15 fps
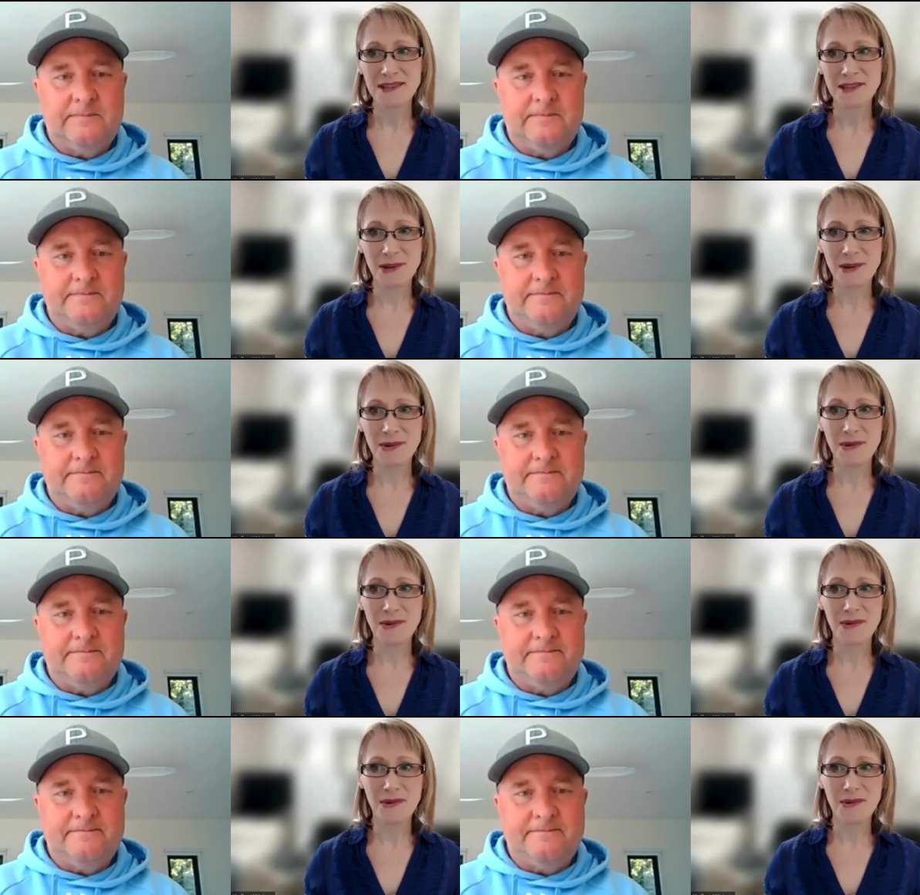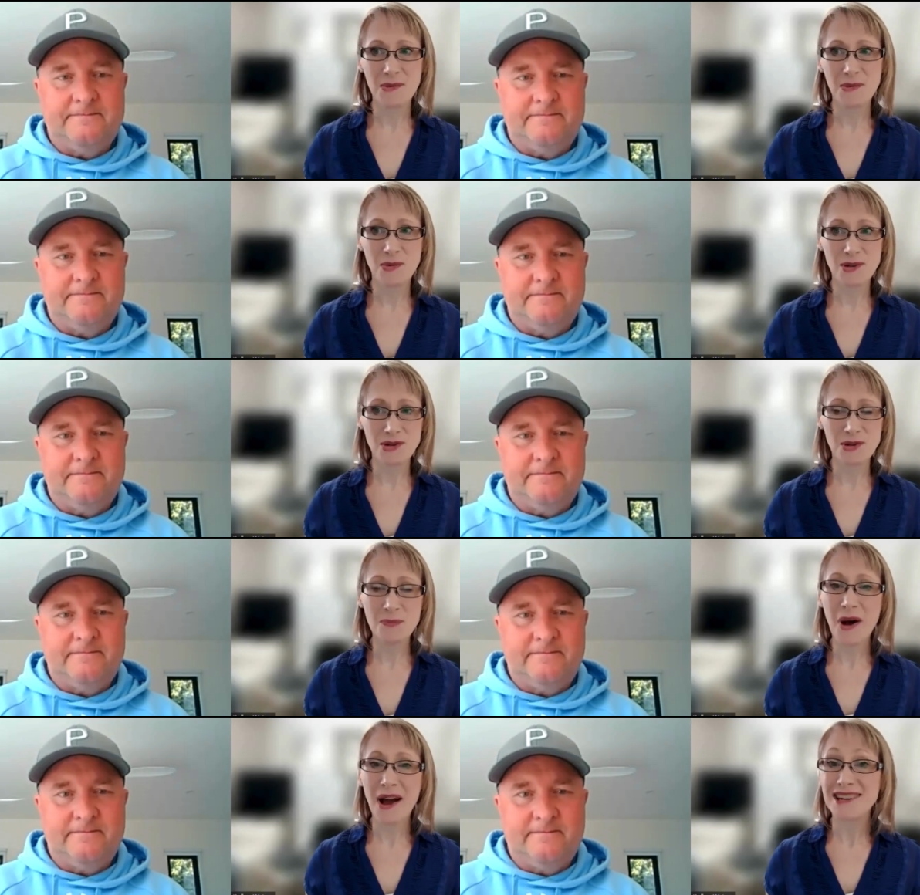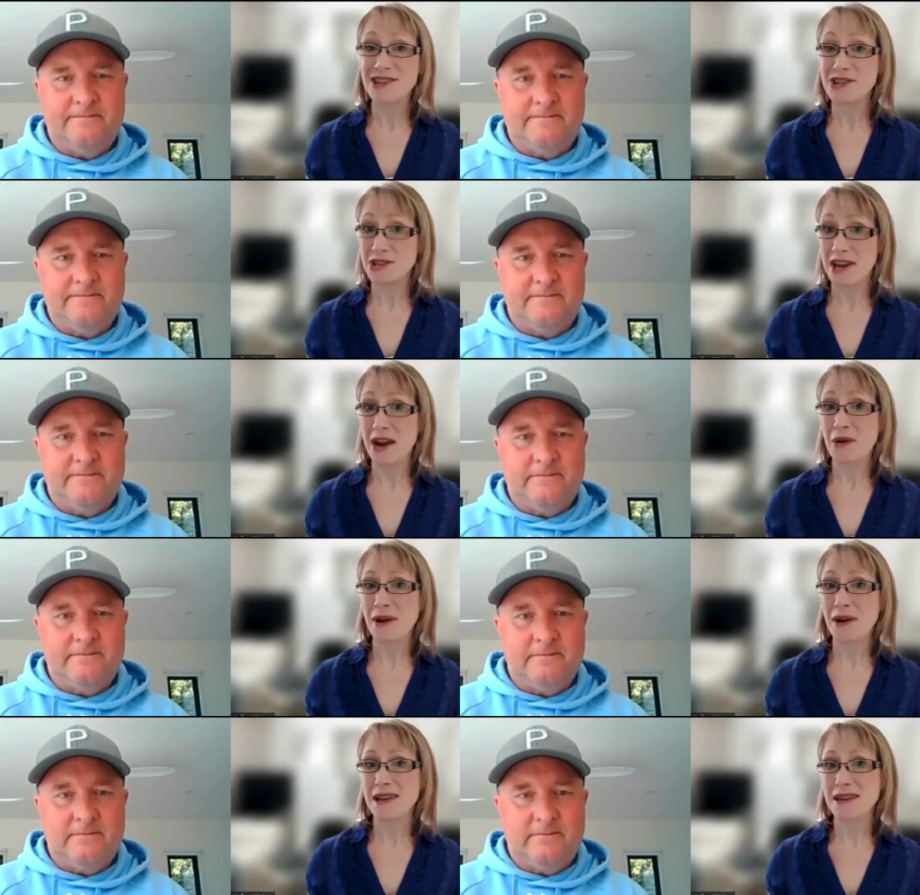Speaker 1: So, would you mind
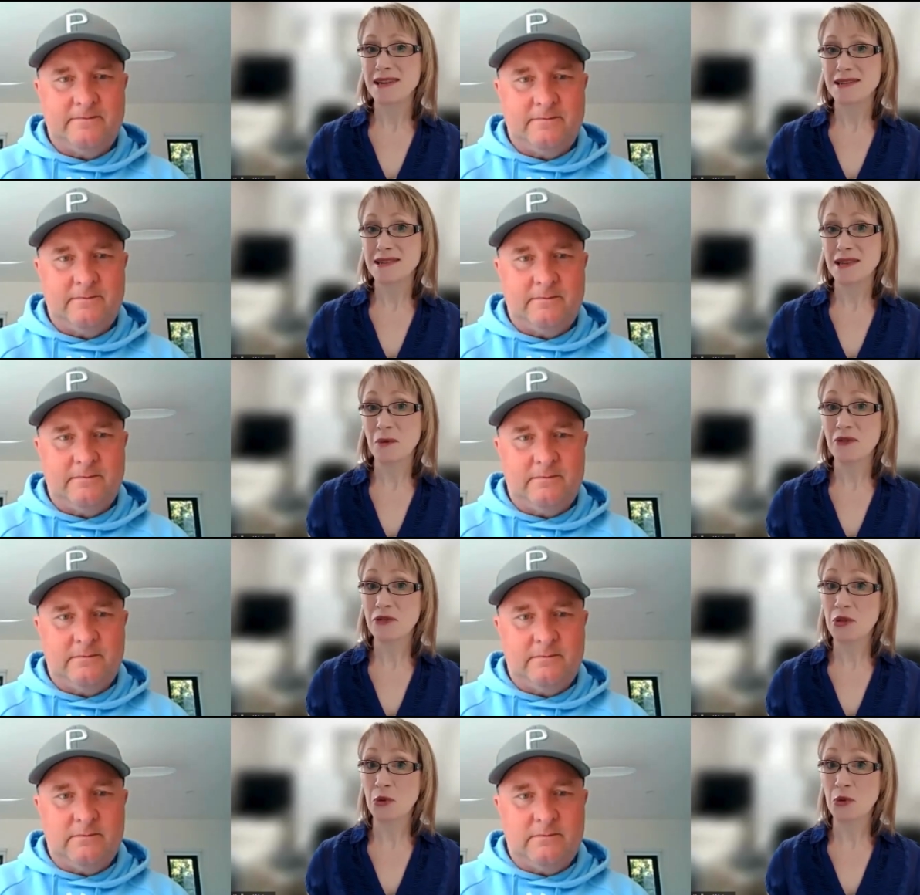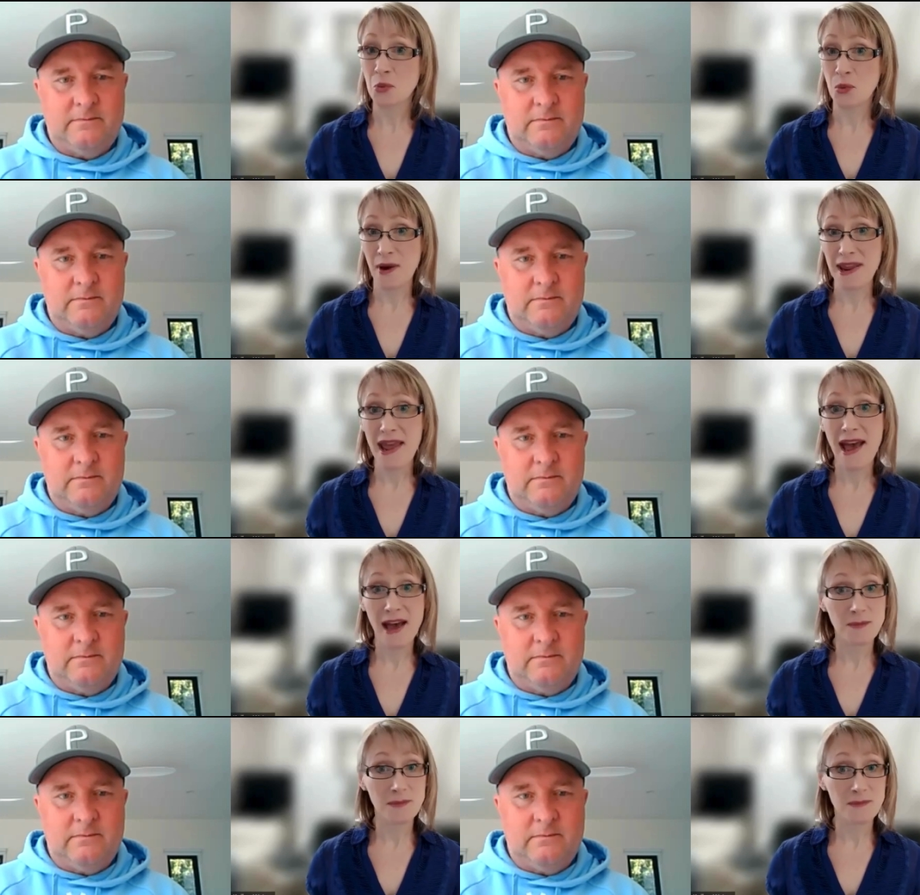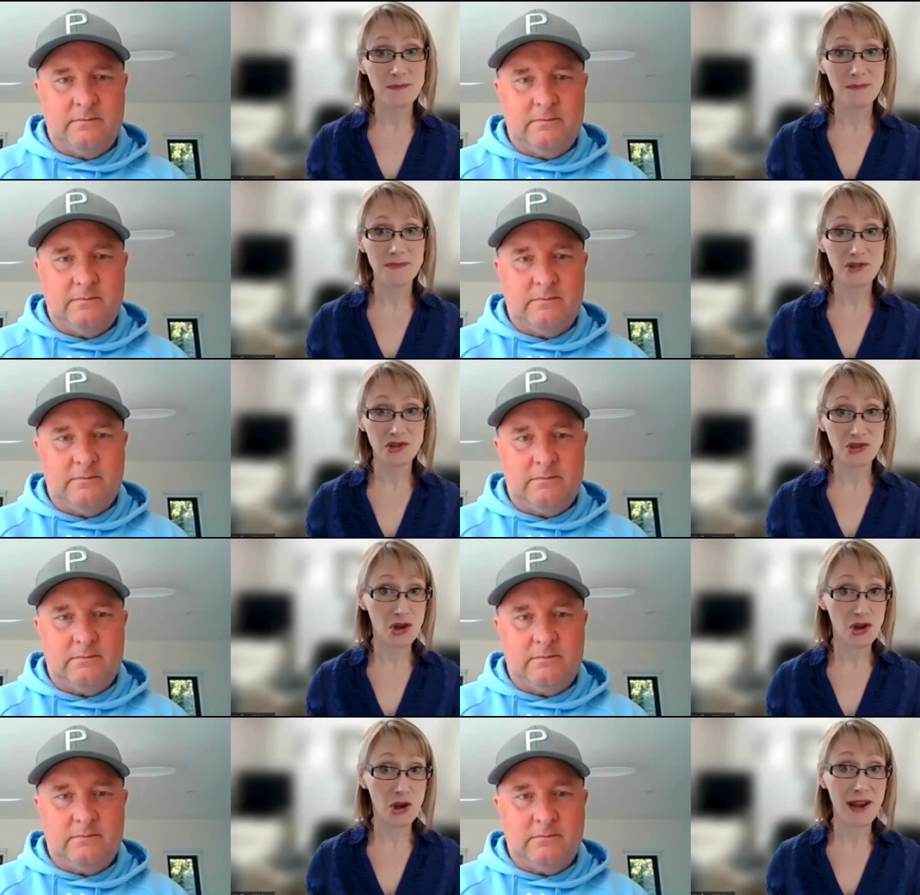sharing some of the rehab
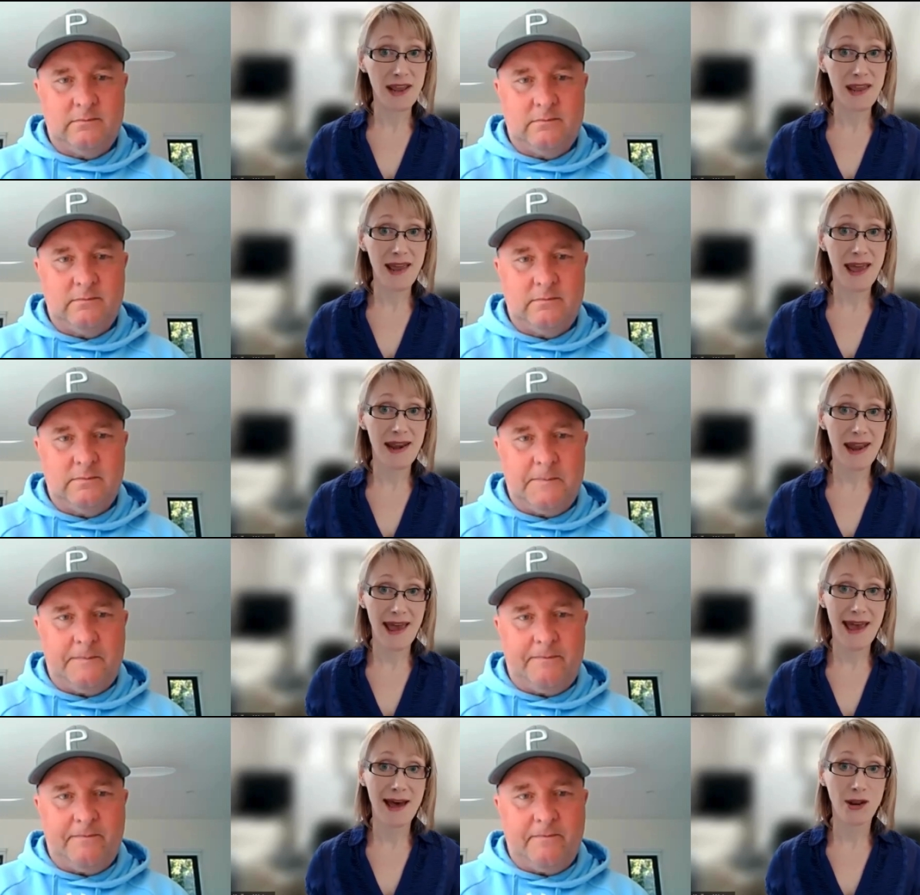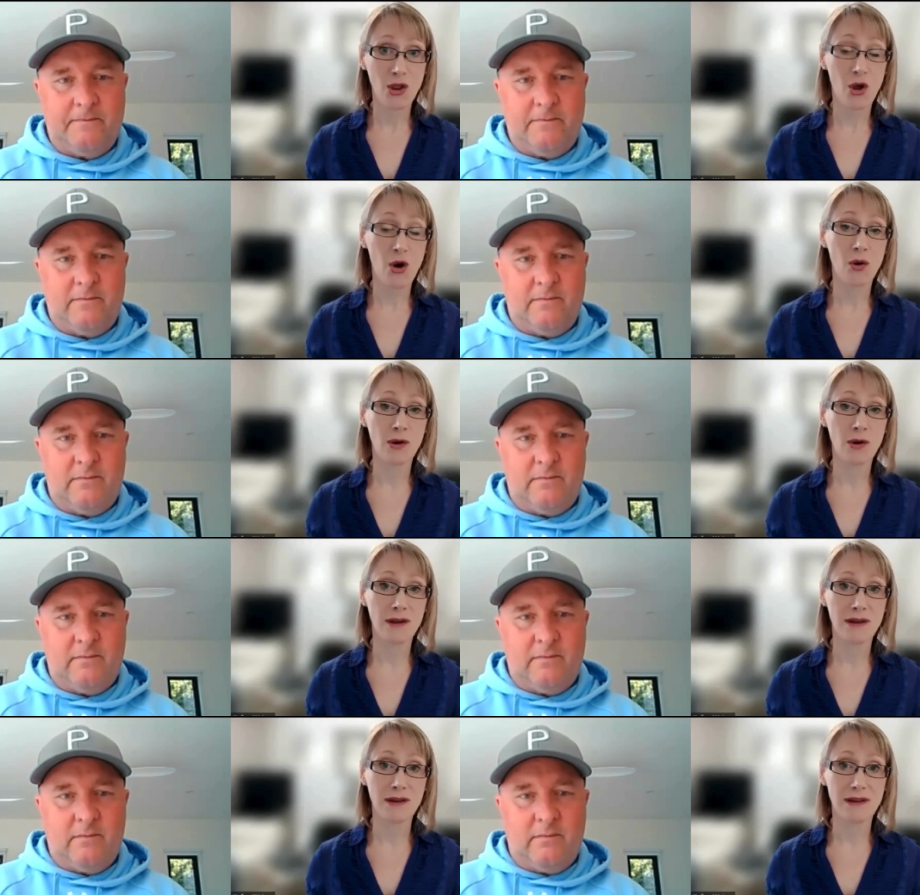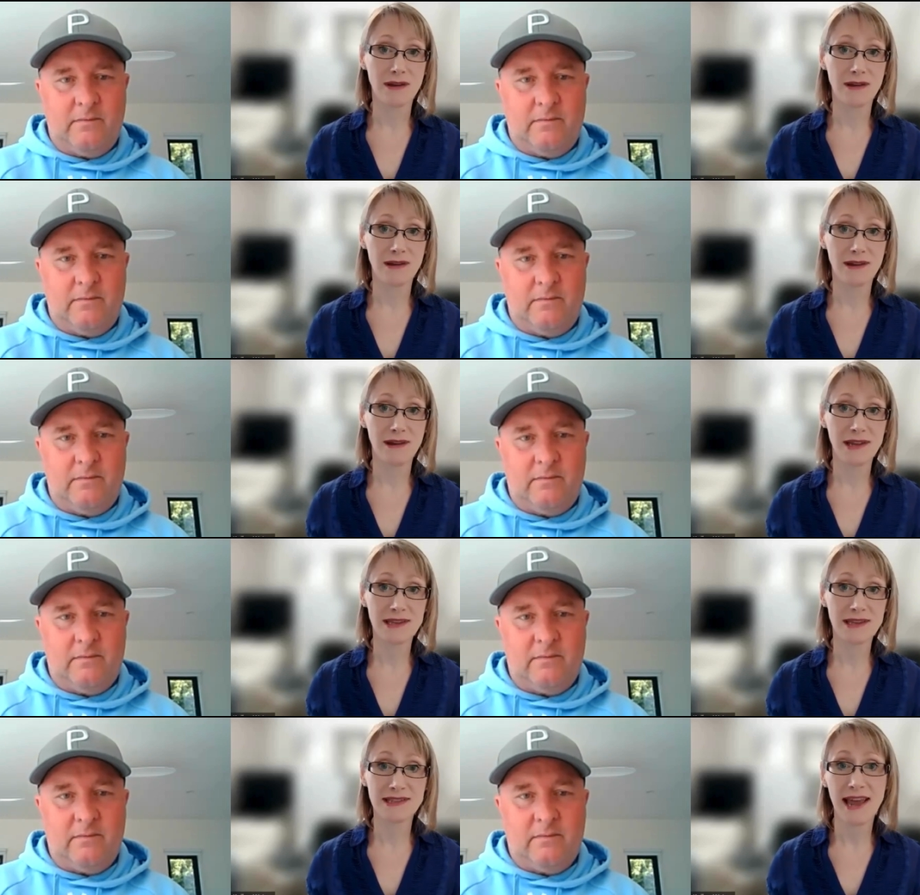journey and how long
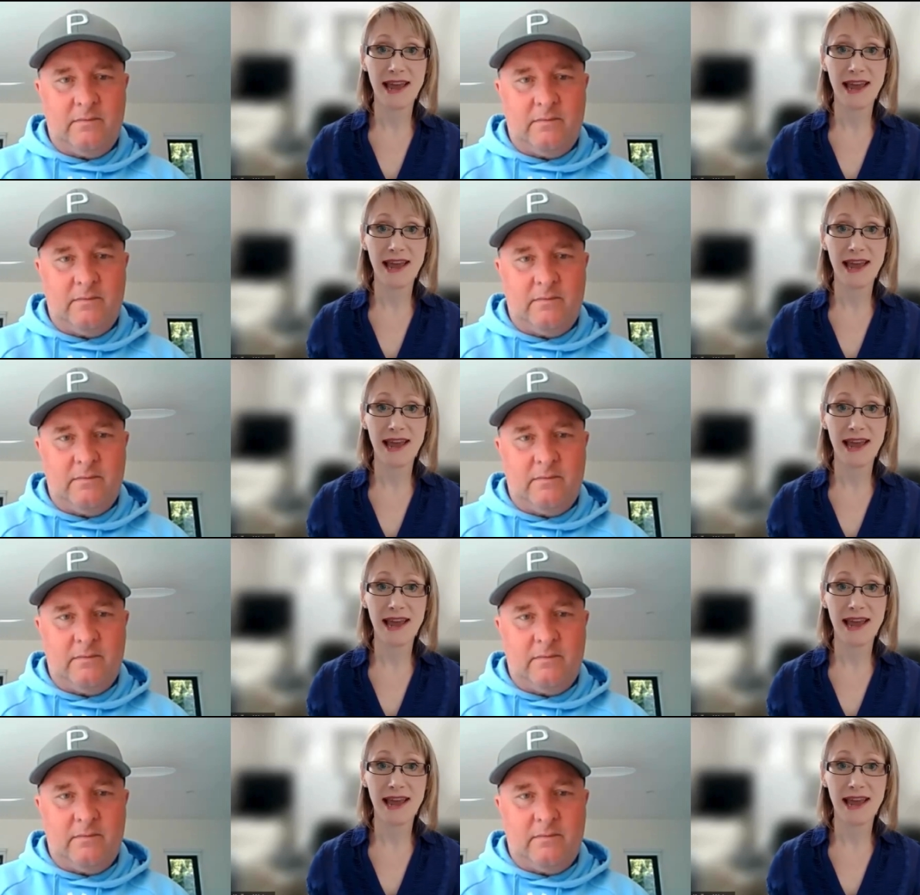it's